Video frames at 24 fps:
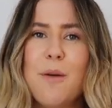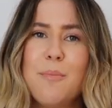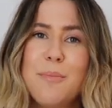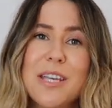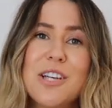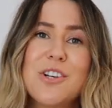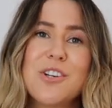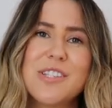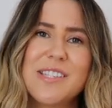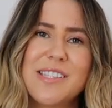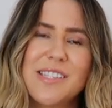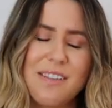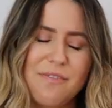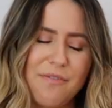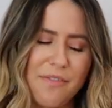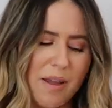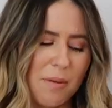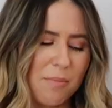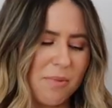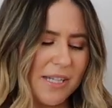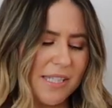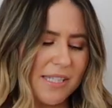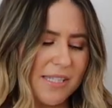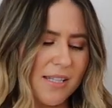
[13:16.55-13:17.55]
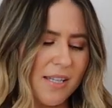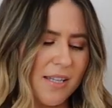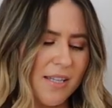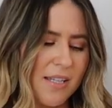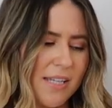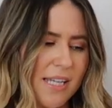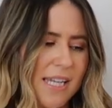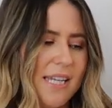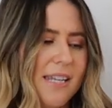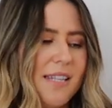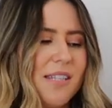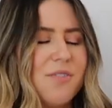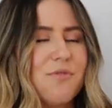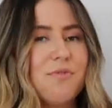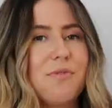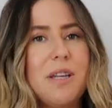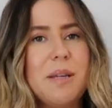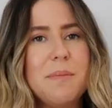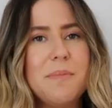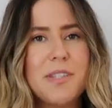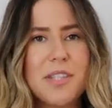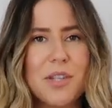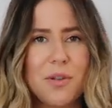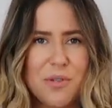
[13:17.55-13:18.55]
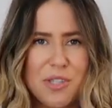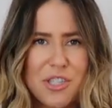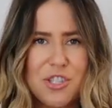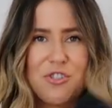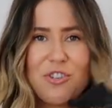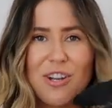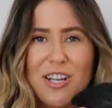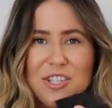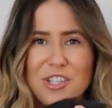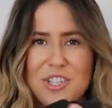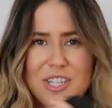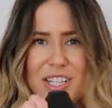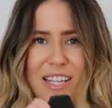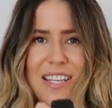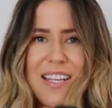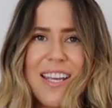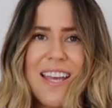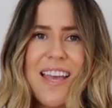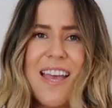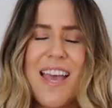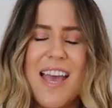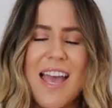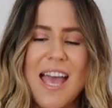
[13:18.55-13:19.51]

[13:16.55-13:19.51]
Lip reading: And because the fabric's, it is ribbed, so it's stretchy,